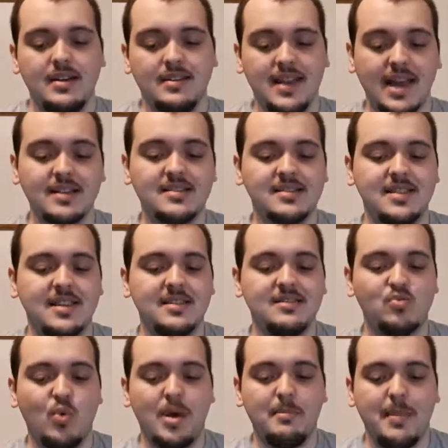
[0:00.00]
Next is
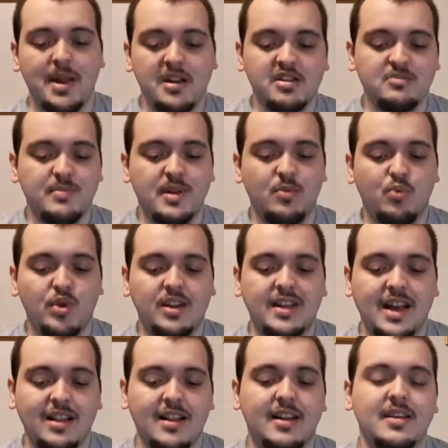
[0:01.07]
when management would
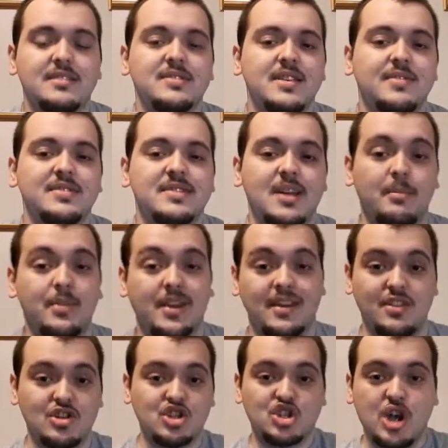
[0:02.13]
yell at us if something in
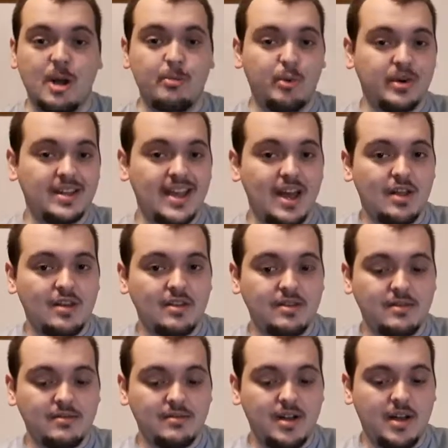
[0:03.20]
the shop would get
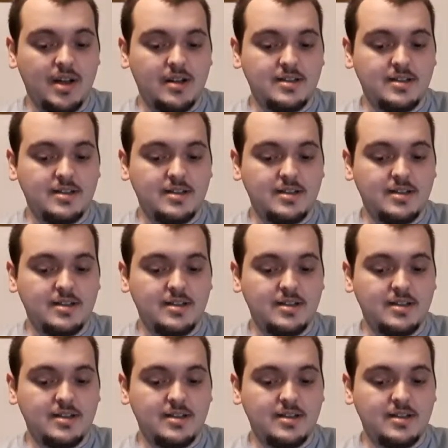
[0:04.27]
uh,